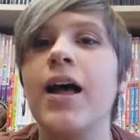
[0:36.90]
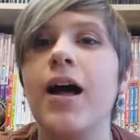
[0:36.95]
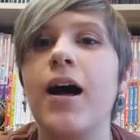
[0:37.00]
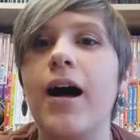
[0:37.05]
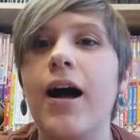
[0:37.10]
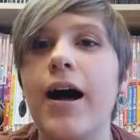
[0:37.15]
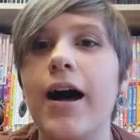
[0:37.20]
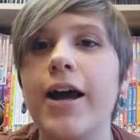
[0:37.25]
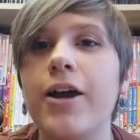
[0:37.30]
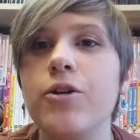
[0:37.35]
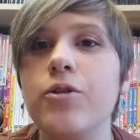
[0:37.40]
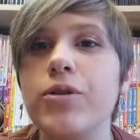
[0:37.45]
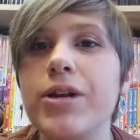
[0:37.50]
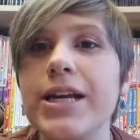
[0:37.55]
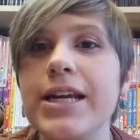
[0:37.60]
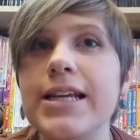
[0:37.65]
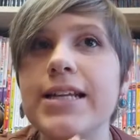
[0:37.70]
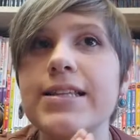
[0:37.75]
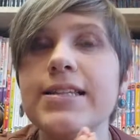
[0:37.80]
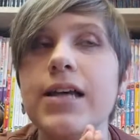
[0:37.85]
I
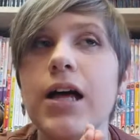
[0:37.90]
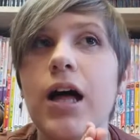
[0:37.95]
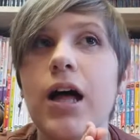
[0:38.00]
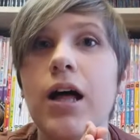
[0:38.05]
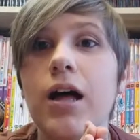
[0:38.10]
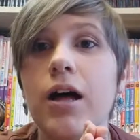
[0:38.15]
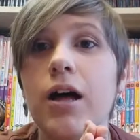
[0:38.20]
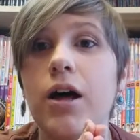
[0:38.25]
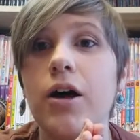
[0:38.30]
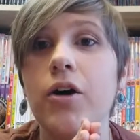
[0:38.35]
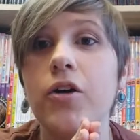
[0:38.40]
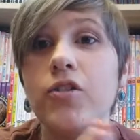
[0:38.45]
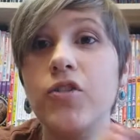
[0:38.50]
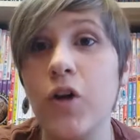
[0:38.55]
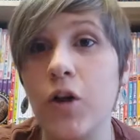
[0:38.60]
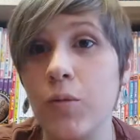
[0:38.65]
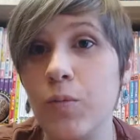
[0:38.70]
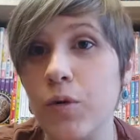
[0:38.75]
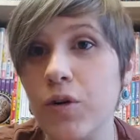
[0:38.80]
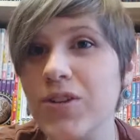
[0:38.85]
read
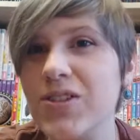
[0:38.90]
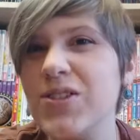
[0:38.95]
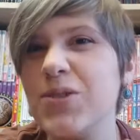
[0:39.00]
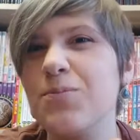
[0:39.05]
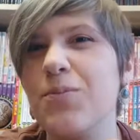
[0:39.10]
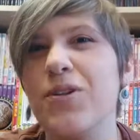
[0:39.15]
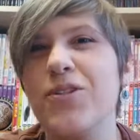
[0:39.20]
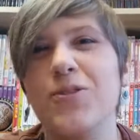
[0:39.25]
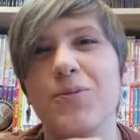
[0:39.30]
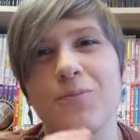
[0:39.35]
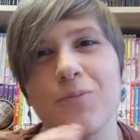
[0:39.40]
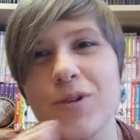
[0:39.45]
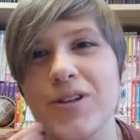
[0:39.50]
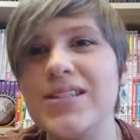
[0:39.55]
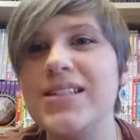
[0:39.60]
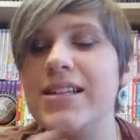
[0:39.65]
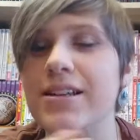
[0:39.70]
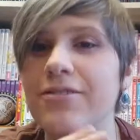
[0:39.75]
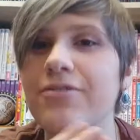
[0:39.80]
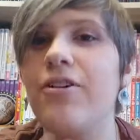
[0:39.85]
adult books, but
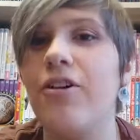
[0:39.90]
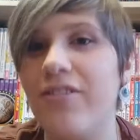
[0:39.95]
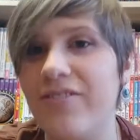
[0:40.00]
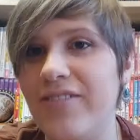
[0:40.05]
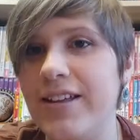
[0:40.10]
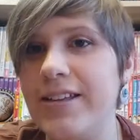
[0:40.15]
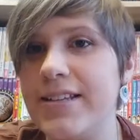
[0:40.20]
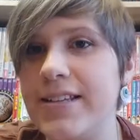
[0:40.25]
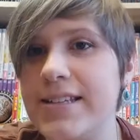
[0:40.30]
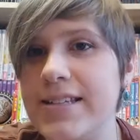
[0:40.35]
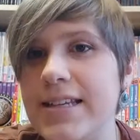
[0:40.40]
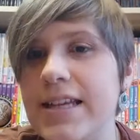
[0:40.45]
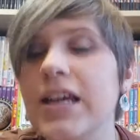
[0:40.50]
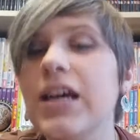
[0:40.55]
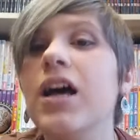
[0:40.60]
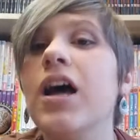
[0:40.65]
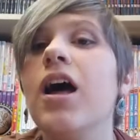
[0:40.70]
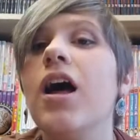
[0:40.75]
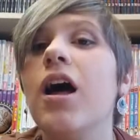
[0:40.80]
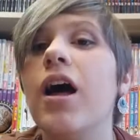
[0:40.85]
mostly for fantasy,
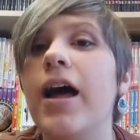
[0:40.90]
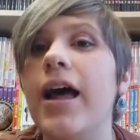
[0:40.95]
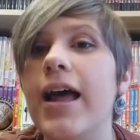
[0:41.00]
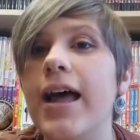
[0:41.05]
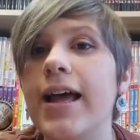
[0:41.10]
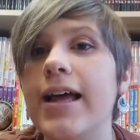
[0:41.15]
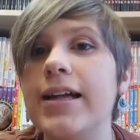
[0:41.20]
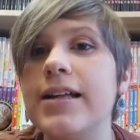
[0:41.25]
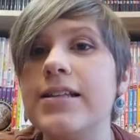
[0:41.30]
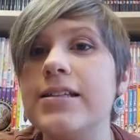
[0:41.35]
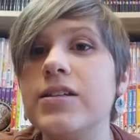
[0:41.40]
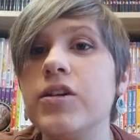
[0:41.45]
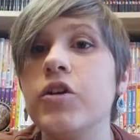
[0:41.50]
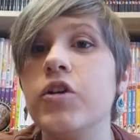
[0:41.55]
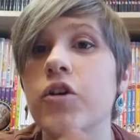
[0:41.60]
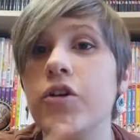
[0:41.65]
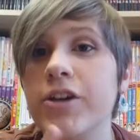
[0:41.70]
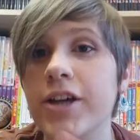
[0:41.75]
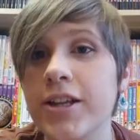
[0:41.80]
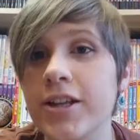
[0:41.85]
and
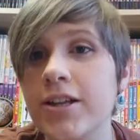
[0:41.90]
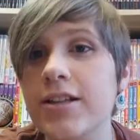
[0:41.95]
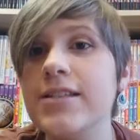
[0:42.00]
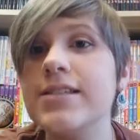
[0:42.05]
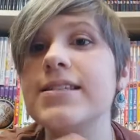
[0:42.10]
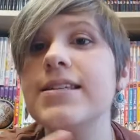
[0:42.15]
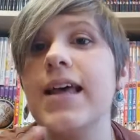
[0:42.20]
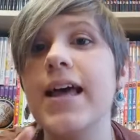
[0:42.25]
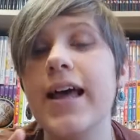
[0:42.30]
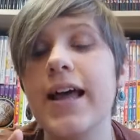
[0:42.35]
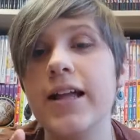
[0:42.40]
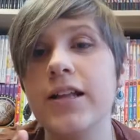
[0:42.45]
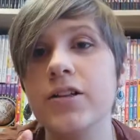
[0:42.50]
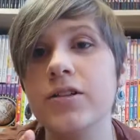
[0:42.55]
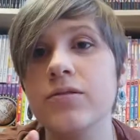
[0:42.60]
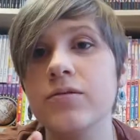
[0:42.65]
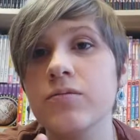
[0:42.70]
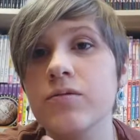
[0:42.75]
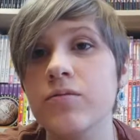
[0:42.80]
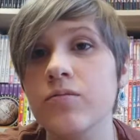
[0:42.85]
young adults
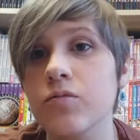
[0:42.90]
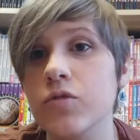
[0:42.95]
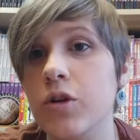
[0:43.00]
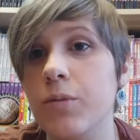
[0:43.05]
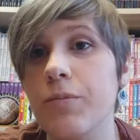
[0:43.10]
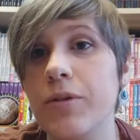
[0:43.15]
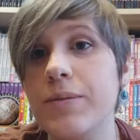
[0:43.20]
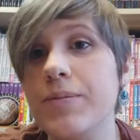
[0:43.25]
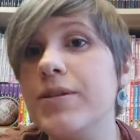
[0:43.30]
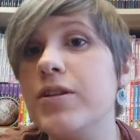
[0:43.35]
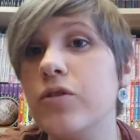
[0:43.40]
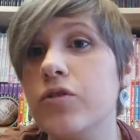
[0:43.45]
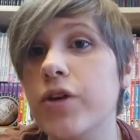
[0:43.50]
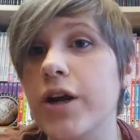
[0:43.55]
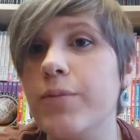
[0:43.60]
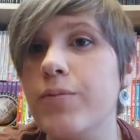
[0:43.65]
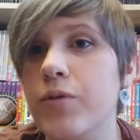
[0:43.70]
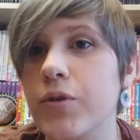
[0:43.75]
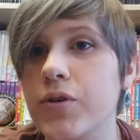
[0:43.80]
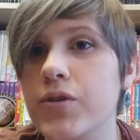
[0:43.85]
and middle
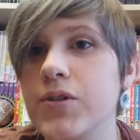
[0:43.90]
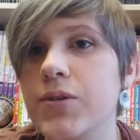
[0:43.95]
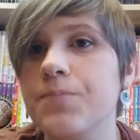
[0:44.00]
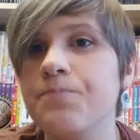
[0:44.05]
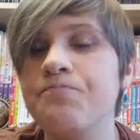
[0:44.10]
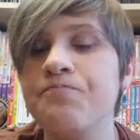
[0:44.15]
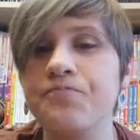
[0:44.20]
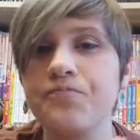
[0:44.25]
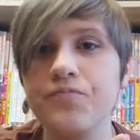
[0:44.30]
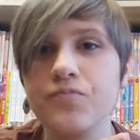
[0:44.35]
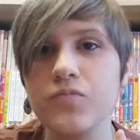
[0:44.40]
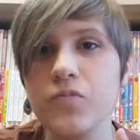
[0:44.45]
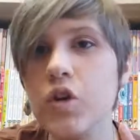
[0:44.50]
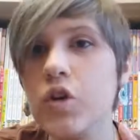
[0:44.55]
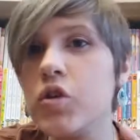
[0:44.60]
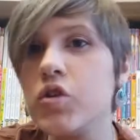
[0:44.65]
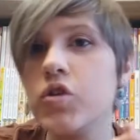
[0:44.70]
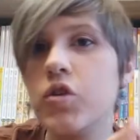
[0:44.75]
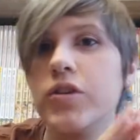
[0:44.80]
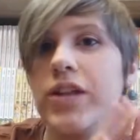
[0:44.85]
grade books.
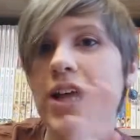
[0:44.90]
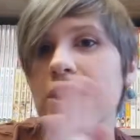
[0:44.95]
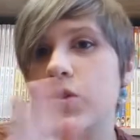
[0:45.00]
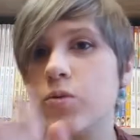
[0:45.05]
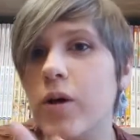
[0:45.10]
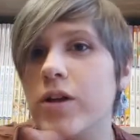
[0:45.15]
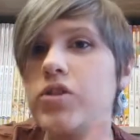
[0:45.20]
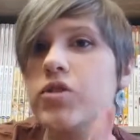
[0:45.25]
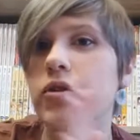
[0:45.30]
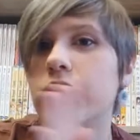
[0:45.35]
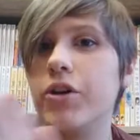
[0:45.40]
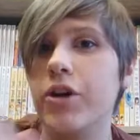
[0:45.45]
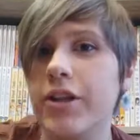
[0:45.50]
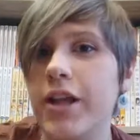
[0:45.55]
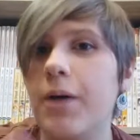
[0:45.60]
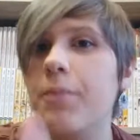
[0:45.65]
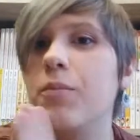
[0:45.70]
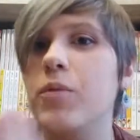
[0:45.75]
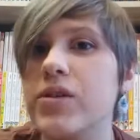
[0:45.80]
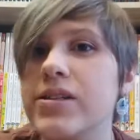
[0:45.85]
So that's what you're
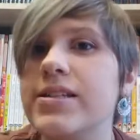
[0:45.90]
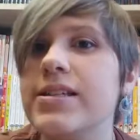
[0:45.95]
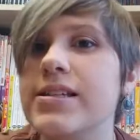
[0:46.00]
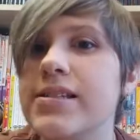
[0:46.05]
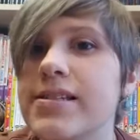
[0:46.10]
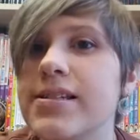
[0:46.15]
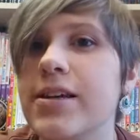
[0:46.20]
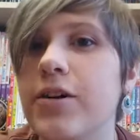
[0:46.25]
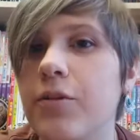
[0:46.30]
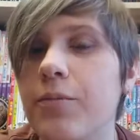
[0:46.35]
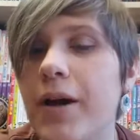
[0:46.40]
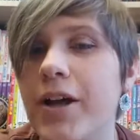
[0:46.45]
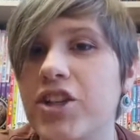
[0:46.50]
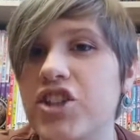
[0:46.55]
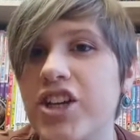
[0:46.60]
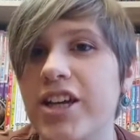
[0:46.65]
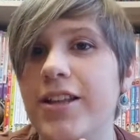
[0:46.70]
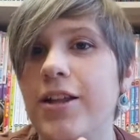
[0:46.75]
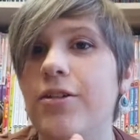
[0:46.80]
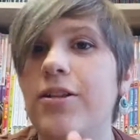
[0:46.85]
gonna mostly see on my
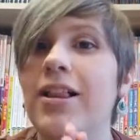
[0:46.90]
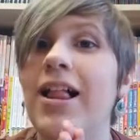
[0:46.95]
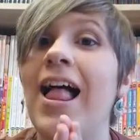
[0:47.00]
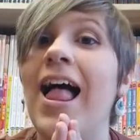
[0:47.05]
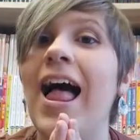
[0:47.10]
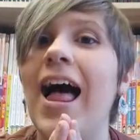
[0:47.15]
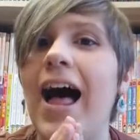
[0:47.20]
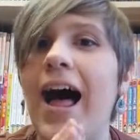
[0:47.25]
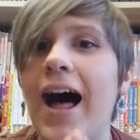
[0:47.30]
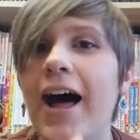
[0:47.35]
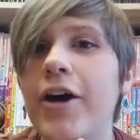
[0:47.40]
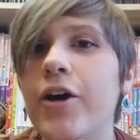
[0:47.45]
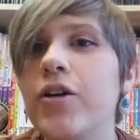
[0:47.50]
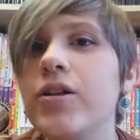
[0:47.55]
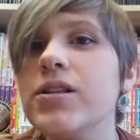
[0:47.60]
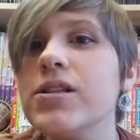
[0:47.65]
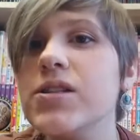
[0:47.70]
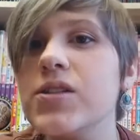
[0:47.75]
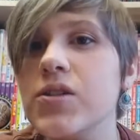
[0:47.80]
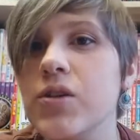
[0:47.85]
channel. I
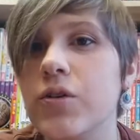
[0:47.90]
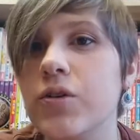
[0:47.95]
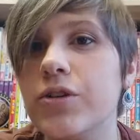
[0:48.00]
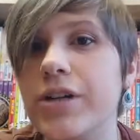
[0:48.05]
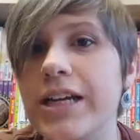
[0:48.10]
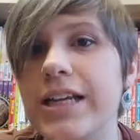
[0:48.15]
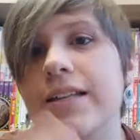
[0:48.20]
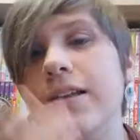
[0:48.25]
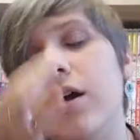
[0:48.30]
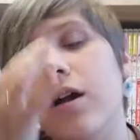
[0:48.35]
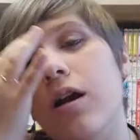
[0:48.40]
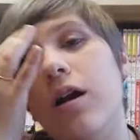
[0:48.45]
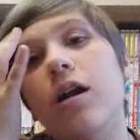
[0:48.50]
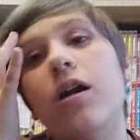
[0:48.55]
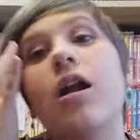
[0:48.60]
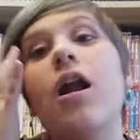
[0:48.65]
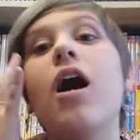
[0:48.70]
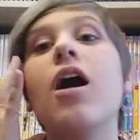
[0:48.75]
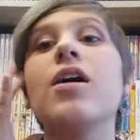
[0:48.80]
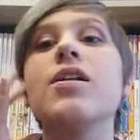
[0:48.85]
also read a
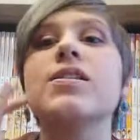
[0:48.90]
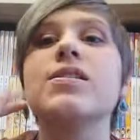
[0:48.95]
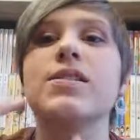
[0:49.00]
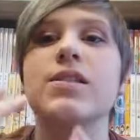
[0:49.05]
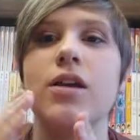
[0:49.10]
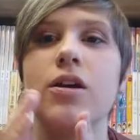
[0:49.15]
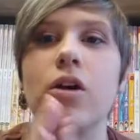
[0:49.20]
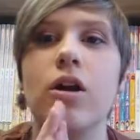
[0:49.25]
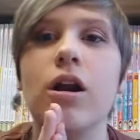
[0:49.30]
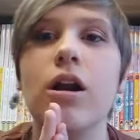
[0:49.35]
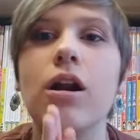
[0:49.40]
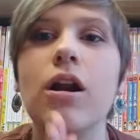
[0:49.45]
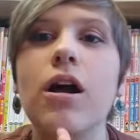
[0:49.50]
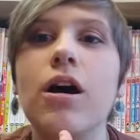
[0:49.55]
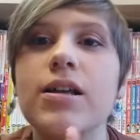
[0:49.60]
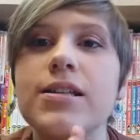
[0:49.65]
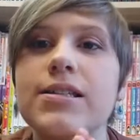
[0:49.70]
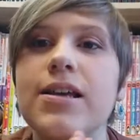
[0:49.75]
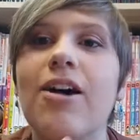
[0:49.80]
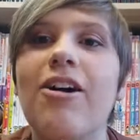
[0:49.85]

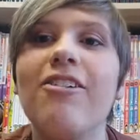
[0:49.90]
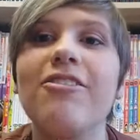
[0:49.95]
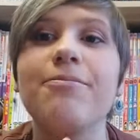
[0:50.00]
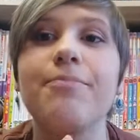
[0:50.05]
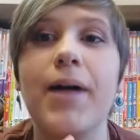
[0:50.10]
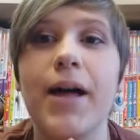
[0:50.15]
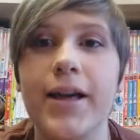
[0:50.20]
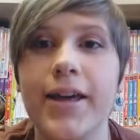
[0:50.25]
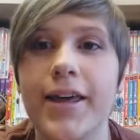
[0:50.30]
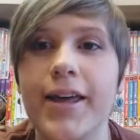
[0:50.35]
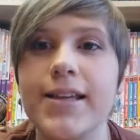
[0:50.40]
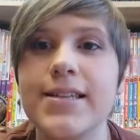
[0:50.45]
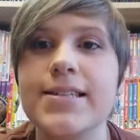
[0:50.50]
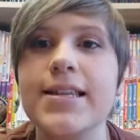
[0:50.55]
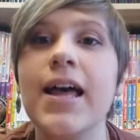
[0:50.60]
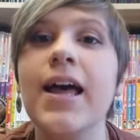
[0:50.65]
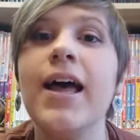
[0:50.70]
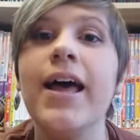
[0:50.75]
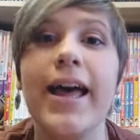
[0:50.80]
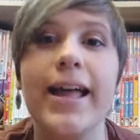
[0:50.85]
lot of mangas
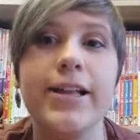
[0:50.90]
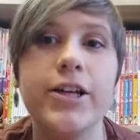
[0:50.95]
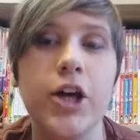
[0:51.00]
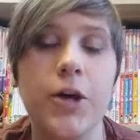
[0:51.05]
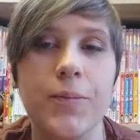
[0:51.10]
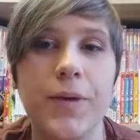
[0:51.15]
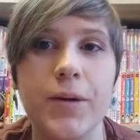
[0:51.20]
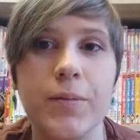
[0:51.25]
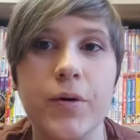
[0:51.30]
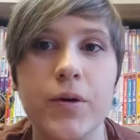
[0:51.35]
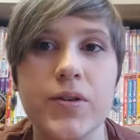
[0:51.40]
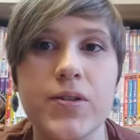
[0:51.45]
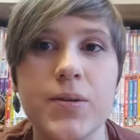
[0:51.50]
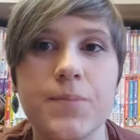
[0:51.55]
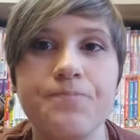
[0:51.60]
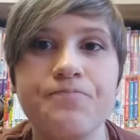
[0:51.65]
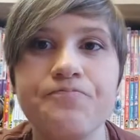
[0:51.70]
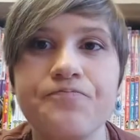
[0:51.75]
and comic books,